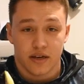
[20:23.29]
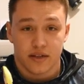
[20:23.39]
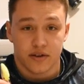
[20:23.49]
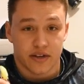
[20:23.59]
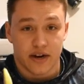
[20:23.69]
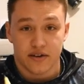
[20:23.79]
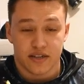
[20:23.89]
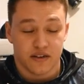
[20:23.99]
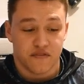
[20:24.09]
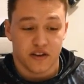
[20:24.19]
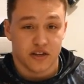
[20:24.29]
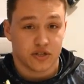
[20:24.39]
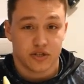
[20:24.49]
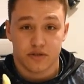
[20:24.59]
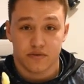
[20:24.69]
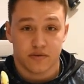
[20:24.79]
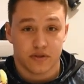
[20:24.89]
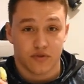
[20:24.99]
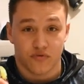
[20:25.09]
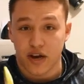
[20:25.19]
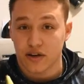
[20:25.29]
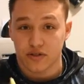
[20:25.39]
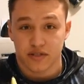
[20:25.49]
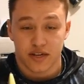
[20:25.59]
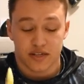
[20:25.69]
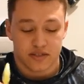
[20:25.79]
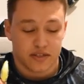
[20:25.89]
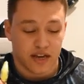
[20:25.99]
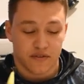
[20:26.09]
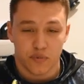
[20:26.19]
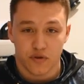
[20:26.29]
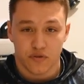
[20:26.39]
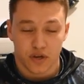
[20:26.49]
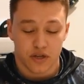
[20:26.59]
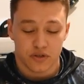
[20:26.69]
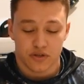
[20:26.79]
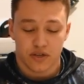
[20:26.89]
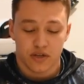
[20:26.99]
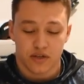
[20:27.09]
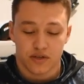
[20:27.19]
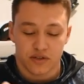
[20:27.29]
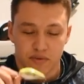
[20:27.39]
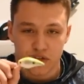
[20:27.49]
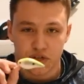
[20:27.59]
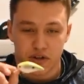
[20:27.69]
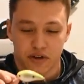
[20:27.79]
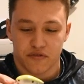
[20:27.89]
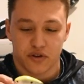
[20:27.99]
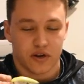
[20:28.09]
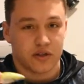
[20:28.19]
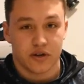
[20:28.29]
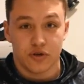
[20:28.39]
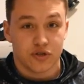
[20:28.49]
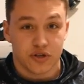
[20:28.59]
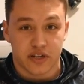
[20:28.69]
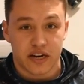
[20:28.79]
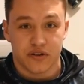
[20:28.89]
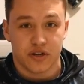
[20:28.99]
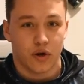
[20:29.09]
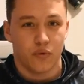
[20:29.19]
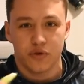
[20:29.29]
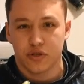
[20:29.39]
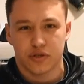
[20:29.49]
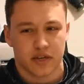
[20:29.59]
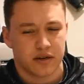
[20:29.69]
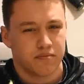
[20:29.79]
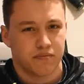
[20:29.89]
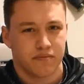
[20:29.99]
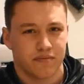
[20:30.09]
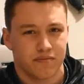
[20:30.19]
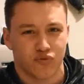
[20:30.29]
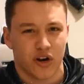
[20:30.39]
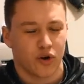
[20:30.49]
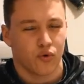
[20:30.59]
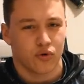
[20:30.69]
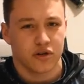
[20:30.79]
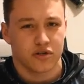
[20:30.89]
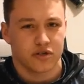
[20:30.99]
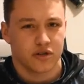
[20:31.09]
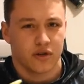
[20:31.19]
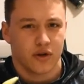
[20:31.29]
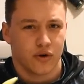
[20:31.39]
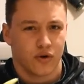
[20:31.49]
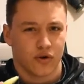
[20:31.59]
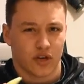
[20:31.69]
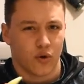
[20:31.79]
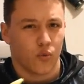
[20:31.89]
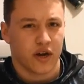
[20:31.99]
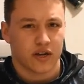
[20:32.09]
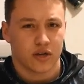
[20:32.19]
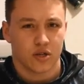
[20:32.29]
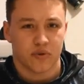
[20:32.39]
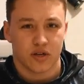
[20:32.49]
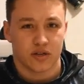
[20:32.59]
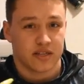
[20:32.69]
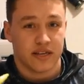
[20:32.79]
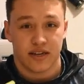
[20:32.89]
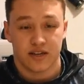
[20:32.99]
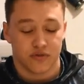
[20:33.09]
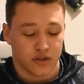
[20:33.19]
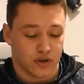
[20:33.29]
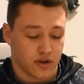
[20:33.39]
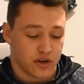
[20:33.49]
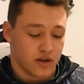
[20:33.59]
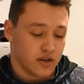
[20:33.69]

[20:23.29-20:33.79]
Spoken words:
They're guaranteed to fish. The rattle's nice. They have beautiful colors. Just make sure if you're in the New Jersey area, always use like a bright orange or like a white color because it hits really hard.